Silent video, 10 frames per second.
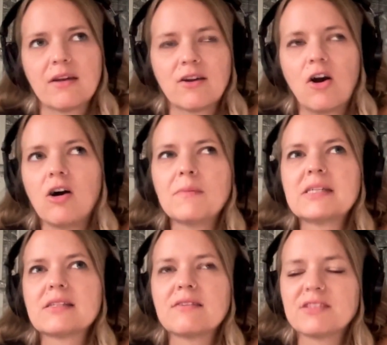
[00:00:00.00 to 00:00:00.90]
call
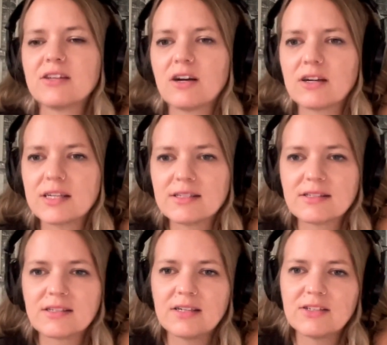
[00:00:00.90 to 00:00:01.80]
myself an
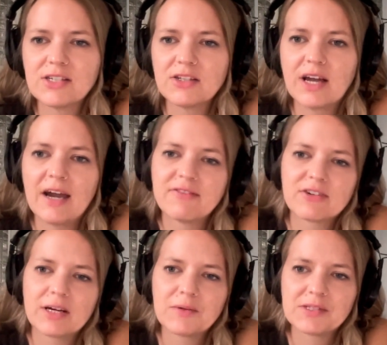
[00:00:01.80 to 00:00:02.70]
artist until after
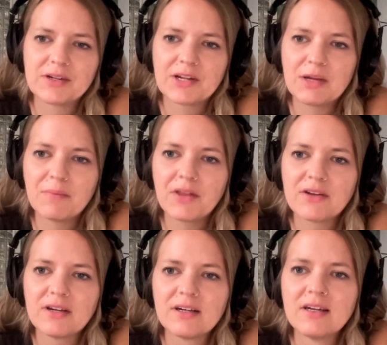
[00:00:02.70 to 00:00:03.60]
I was already a
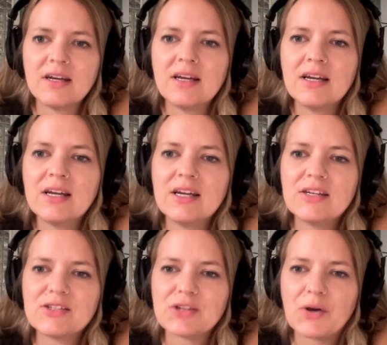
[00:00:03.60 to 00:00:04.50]
mother.
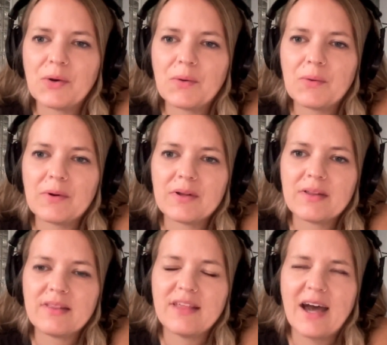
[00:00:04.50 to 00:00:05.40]
So
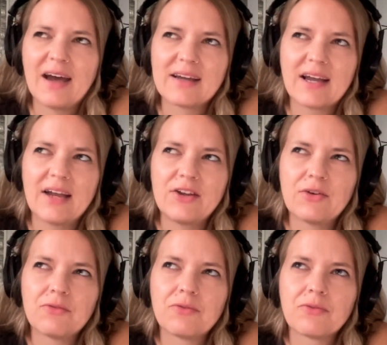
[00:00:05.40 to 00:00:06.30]
that kind
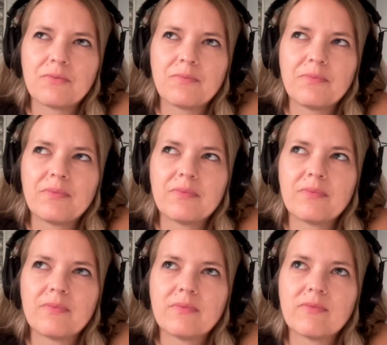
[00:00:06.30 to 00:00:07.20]
of
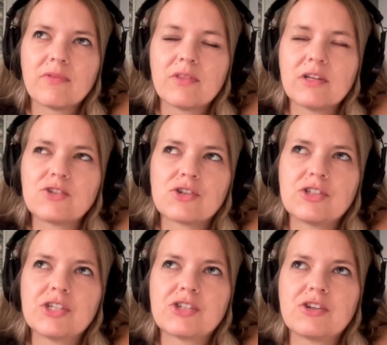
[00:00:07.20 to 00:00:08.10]
the
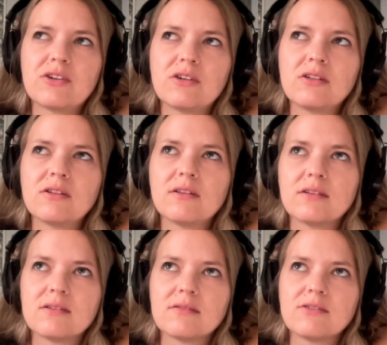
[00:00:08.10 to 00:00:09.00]

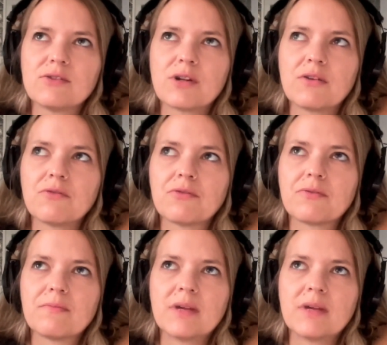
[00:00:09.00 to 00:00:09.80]
traditional sort of